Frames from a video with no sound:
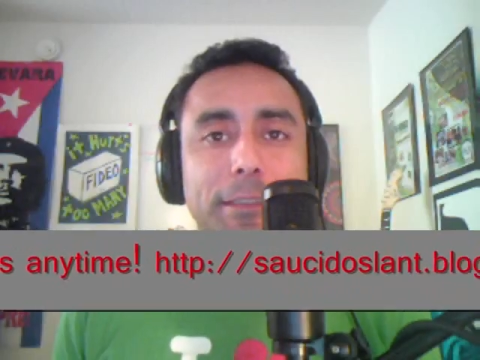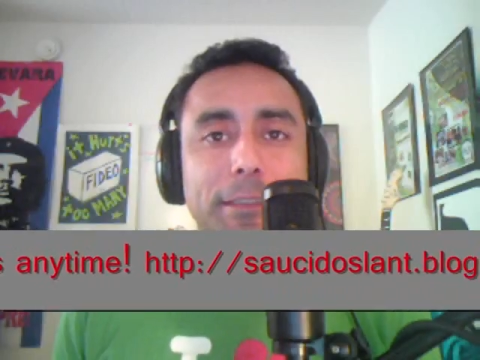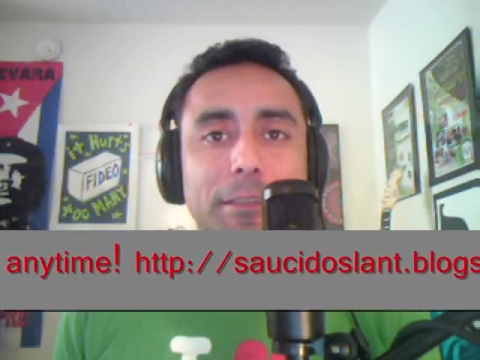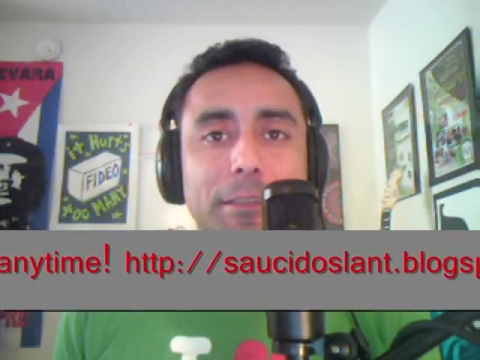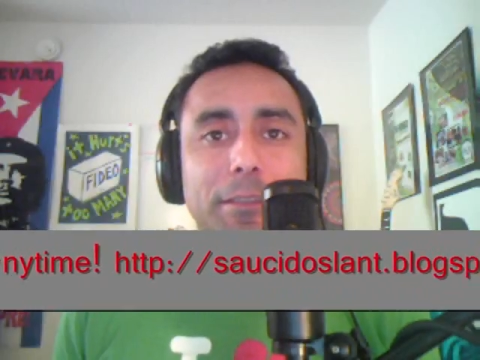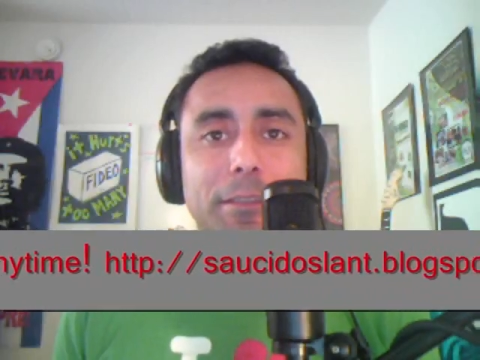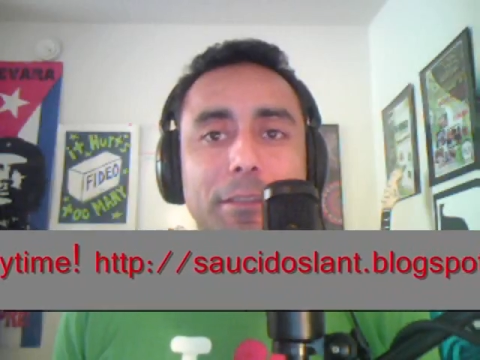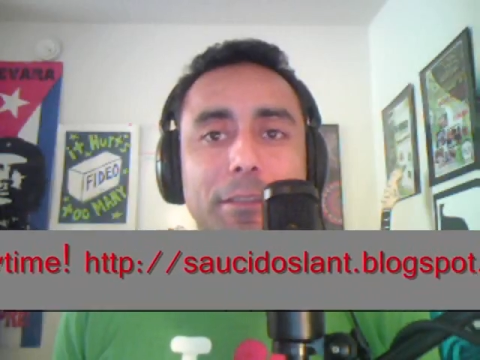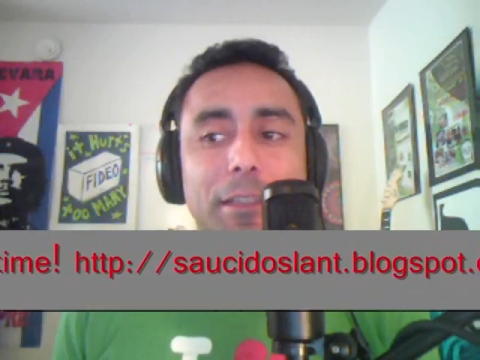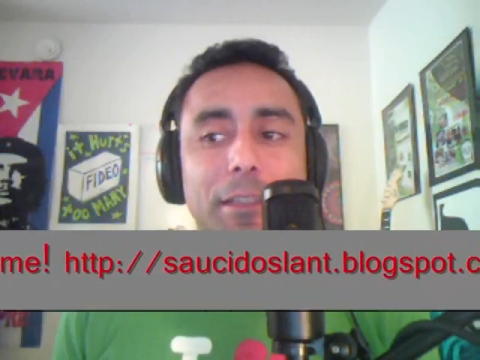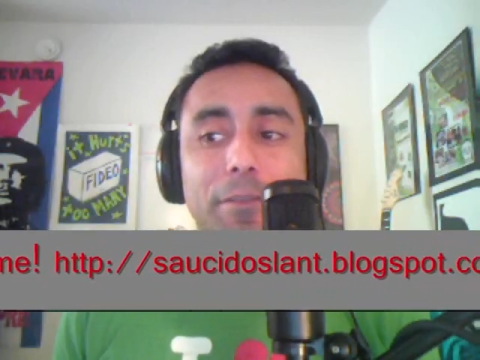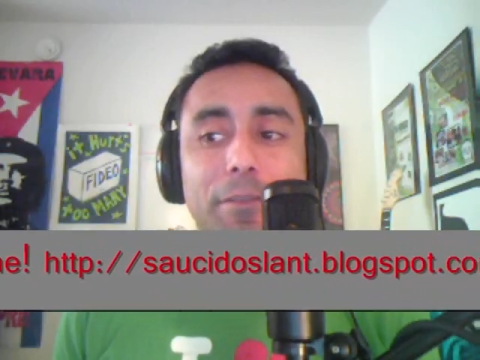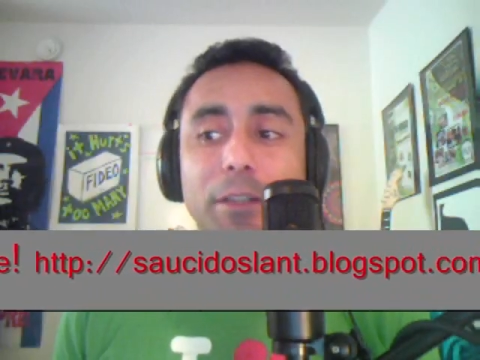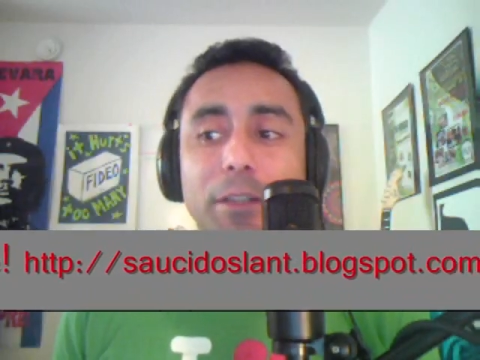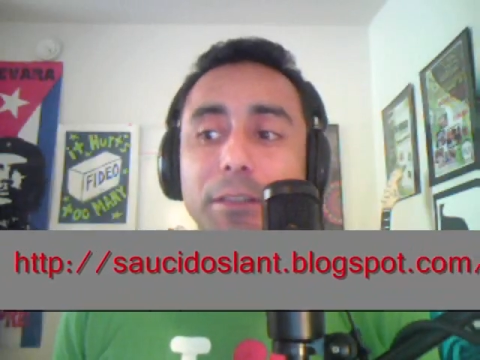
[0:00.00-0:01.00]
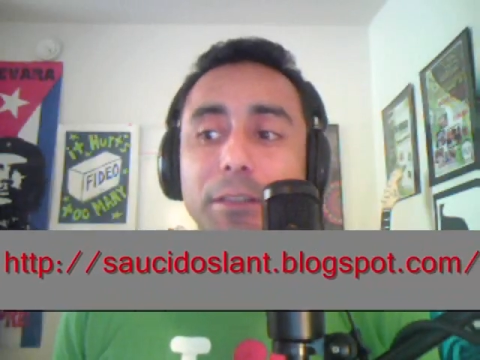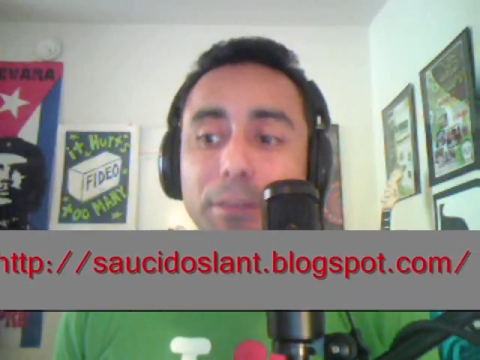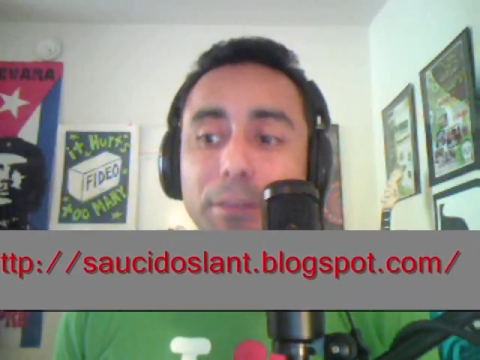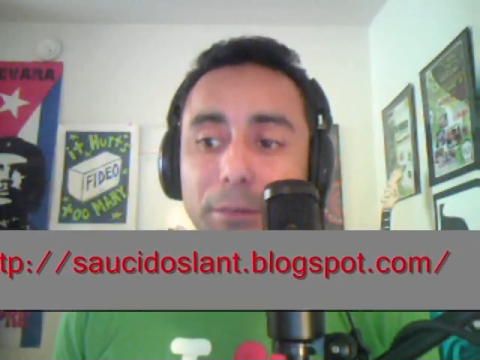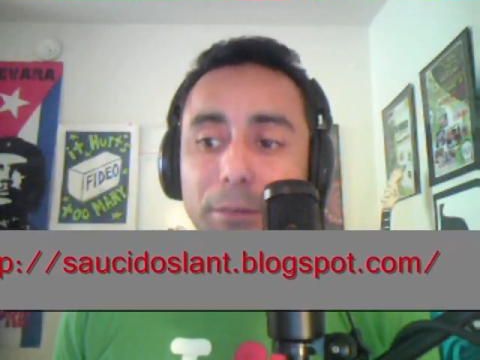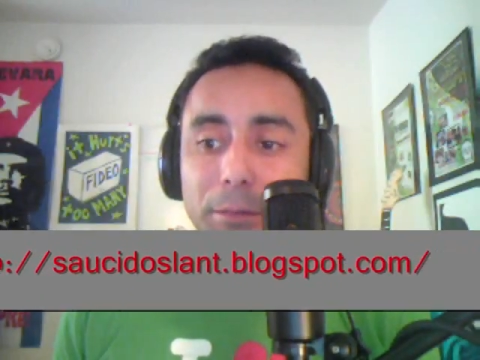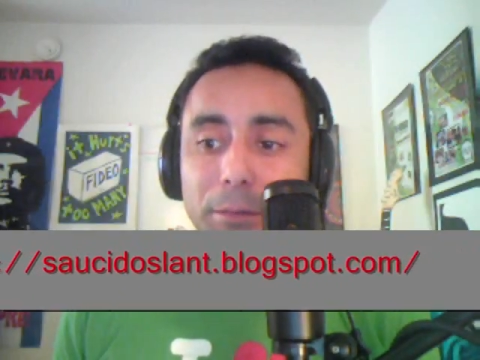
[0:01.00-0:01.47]
Saucido Slant. Very
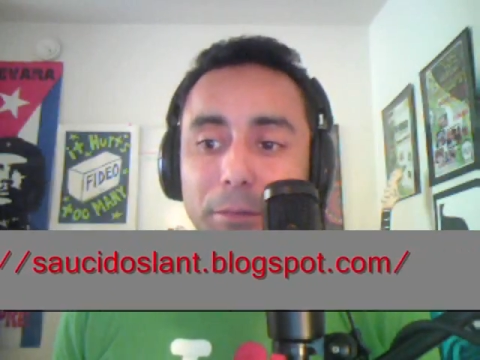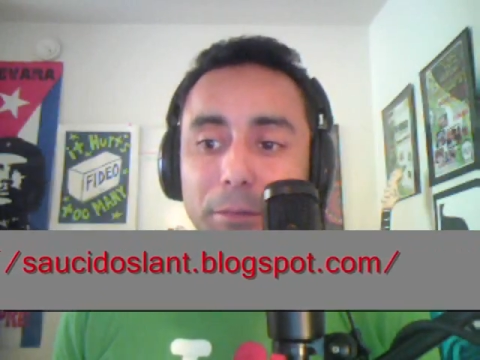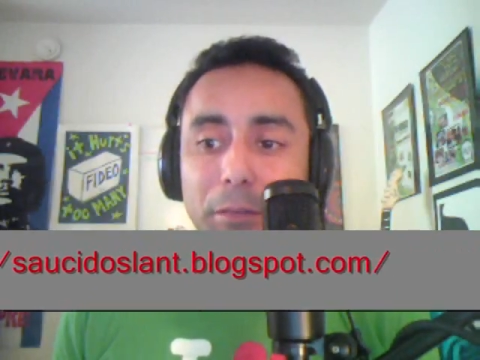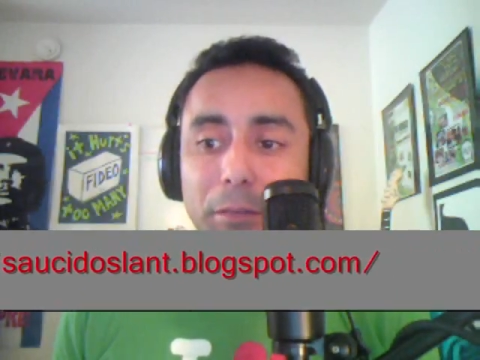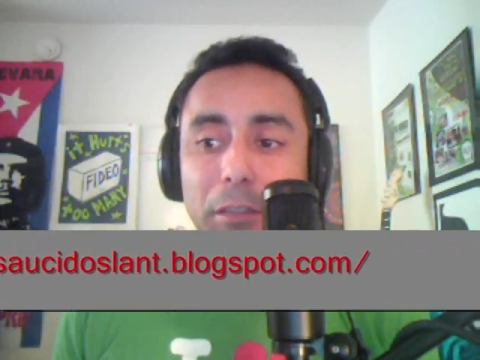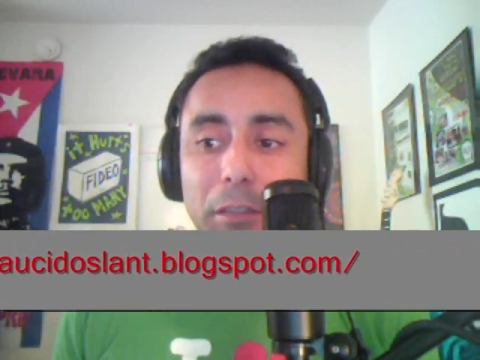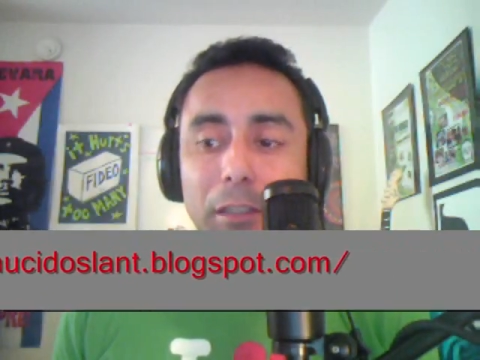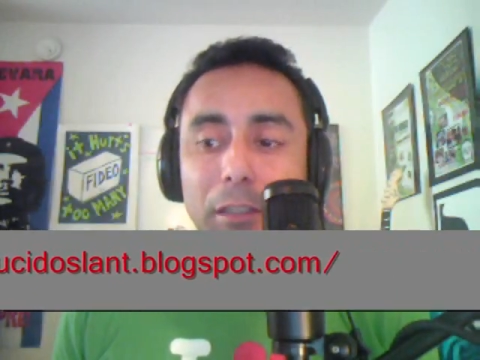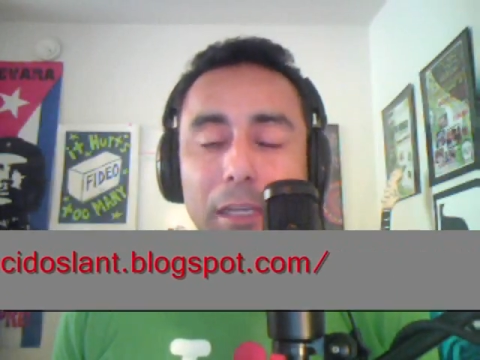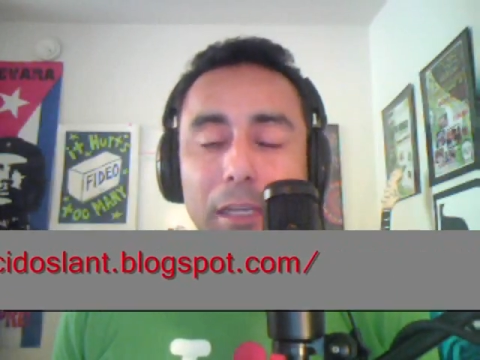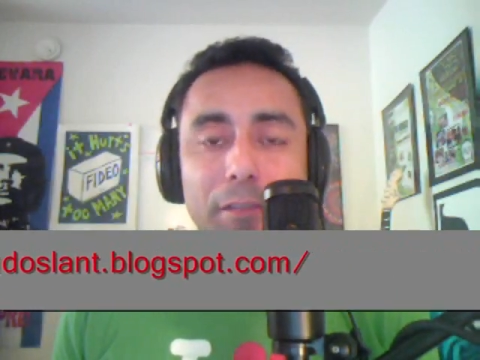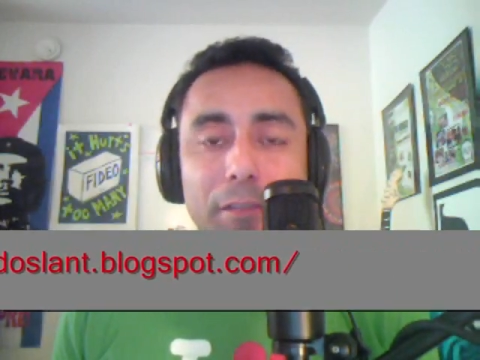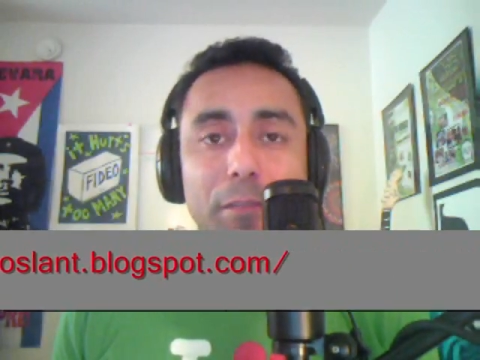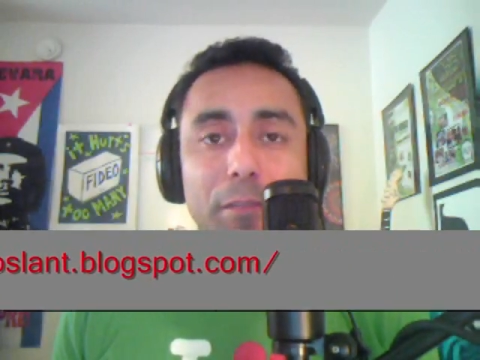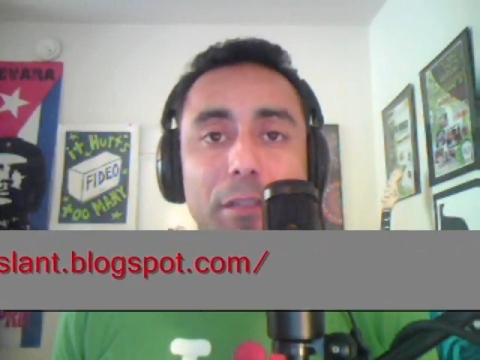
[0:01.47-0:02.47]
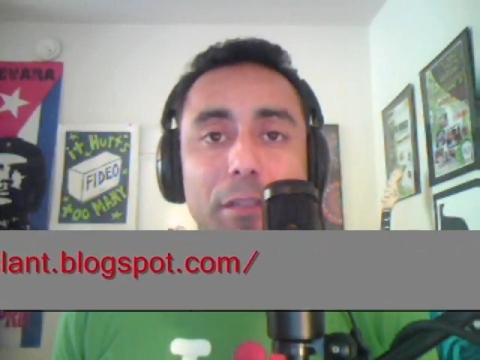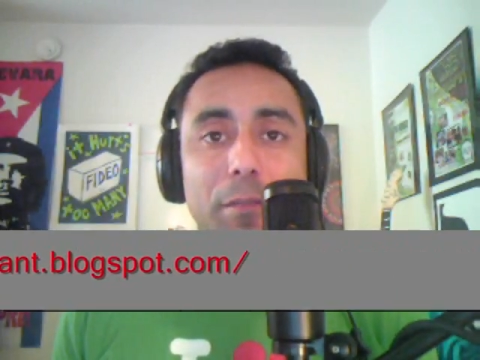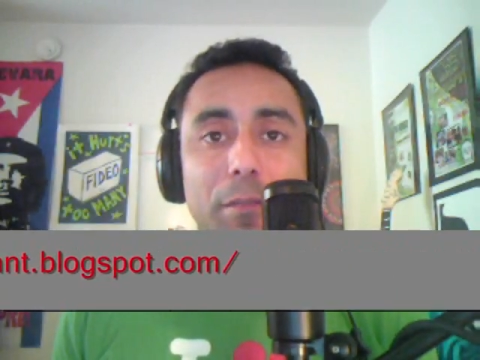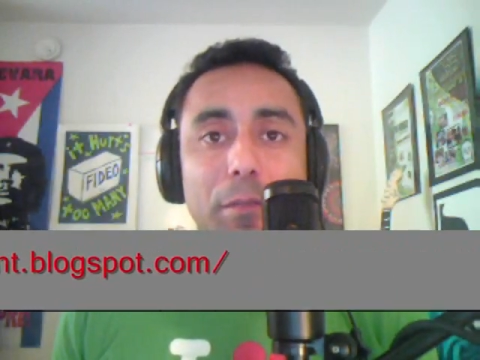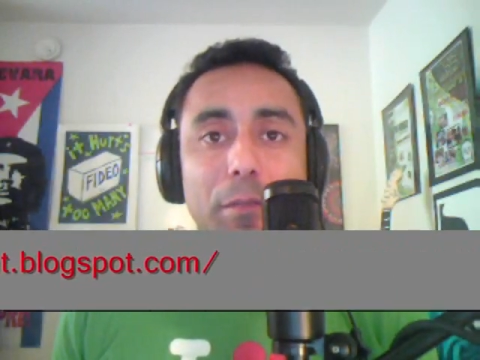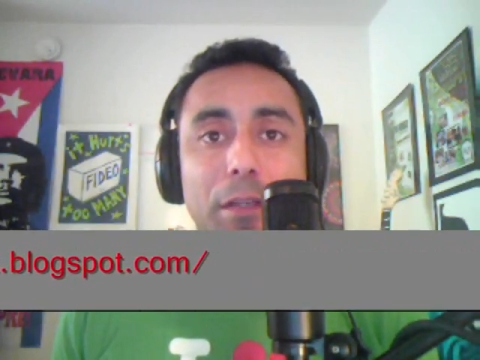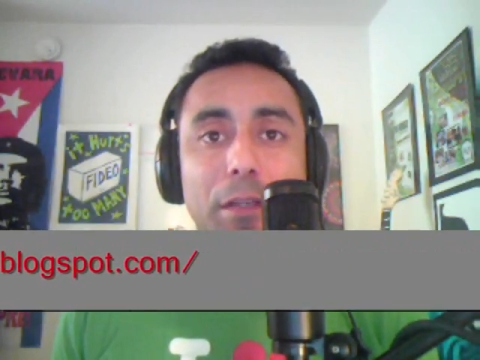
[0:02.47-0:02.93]
soon we will have
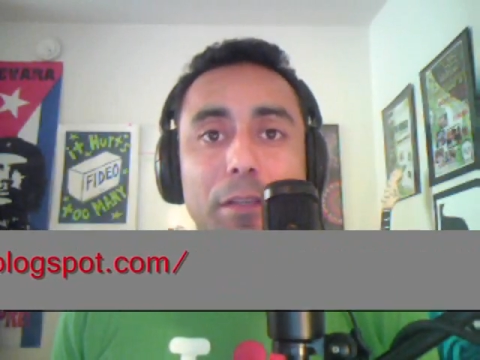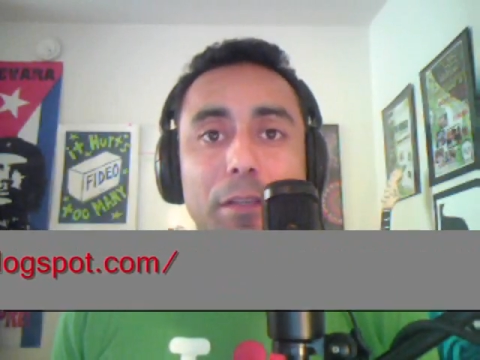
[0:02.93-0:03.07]
some